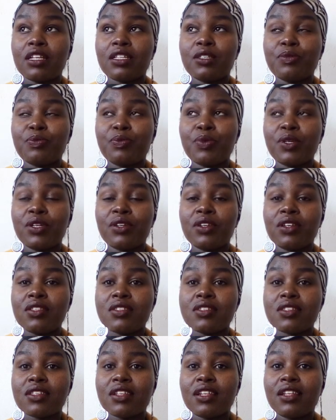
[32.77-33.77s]

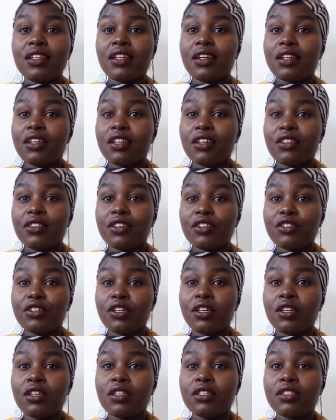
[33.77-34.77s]
experience learning the
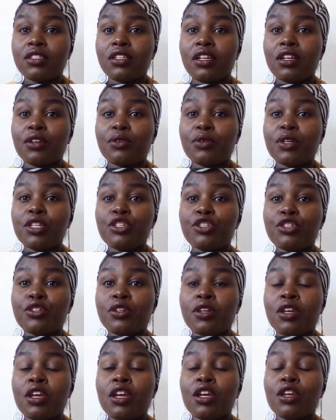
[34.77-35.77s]
Chinese language.